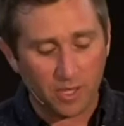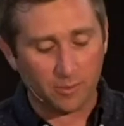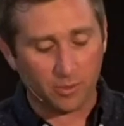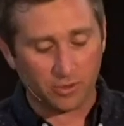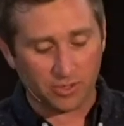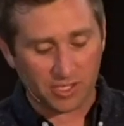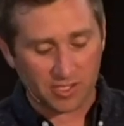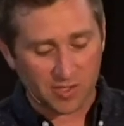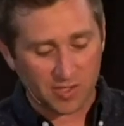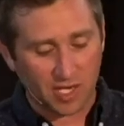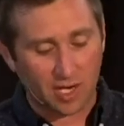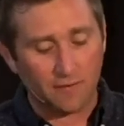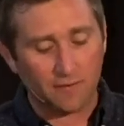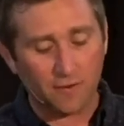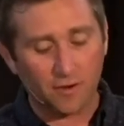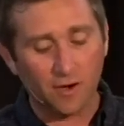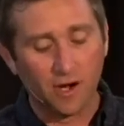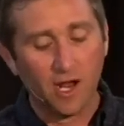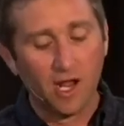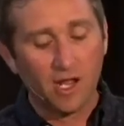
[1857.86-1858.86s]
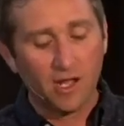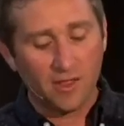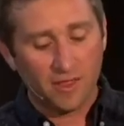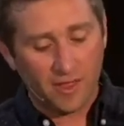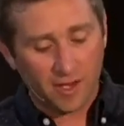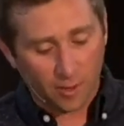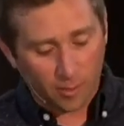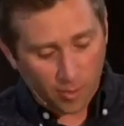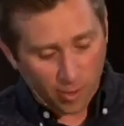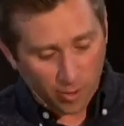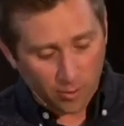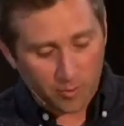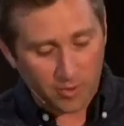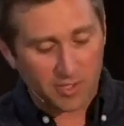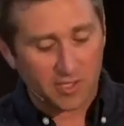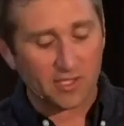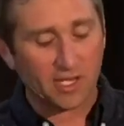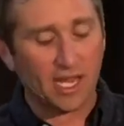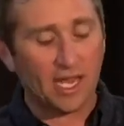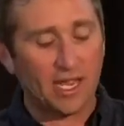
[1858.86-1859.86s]
people discover their
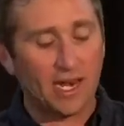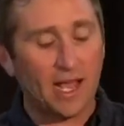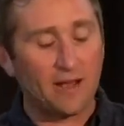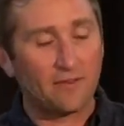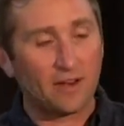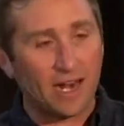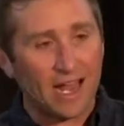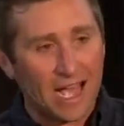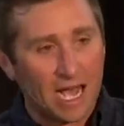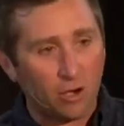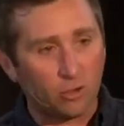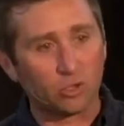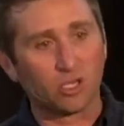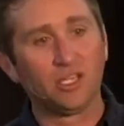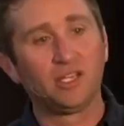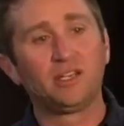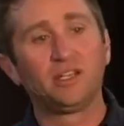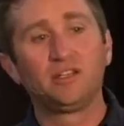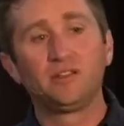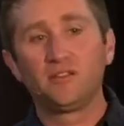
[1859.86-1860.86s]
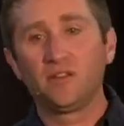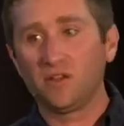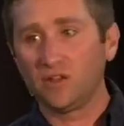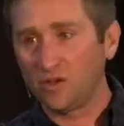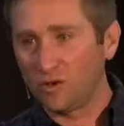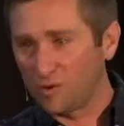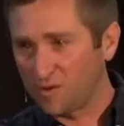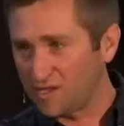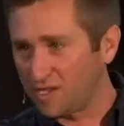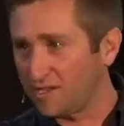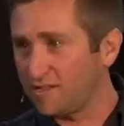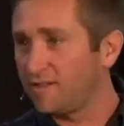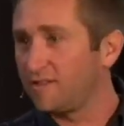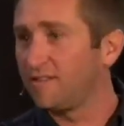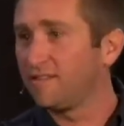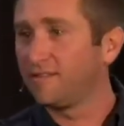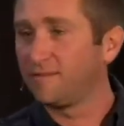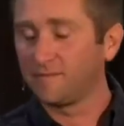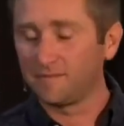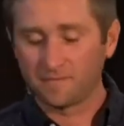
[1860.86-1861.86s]
purpose and have an outlet to use
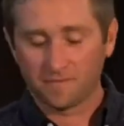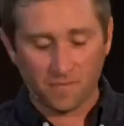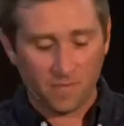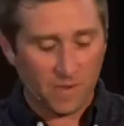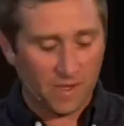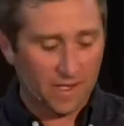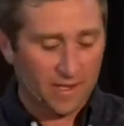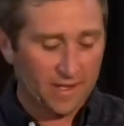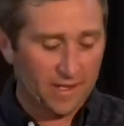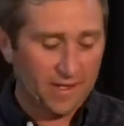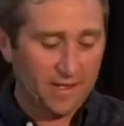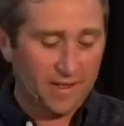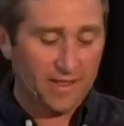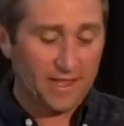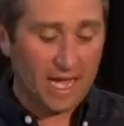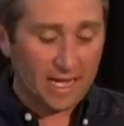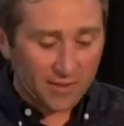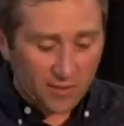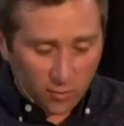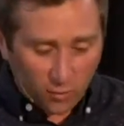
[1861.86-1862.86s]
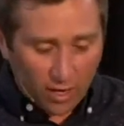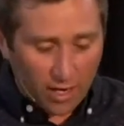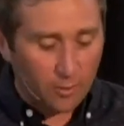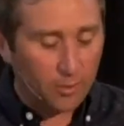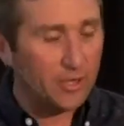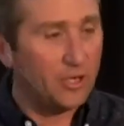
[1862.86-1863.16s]
it. That's why